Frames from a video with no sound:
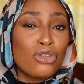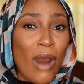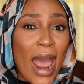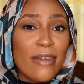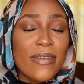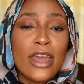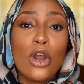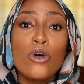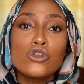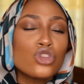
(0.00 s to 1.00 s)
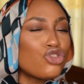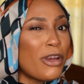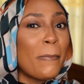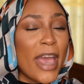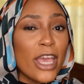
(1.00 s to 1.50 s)
thrive and also to
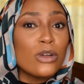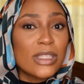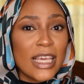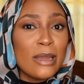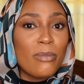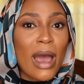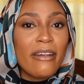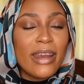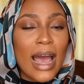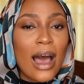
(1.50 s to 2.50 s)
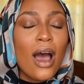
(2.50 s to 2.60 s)
repair your skin barrier,